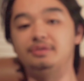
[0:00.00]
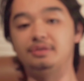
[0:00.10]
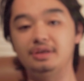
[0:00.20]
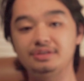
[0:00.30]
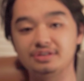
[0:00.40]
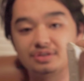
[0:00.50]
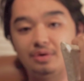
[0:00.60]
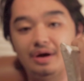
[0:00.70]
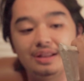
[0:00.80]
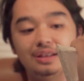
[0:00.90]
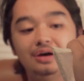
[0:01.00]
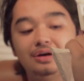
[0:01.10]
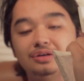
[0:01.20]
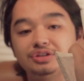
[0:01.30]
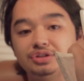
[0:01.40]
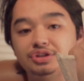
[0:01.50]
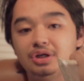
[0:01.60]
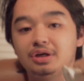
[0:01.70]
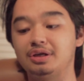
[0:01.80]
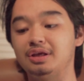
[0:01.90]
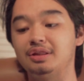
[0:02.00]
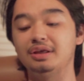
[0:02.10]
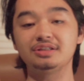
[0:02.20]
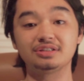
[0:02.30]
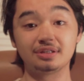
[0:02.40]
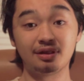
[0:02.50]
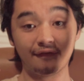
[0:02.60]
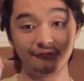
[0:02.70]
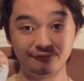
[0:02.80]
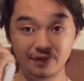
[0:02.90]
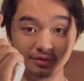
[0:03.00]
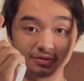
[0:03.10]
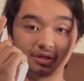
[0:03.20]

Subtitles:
This is quite large and chunky. This feels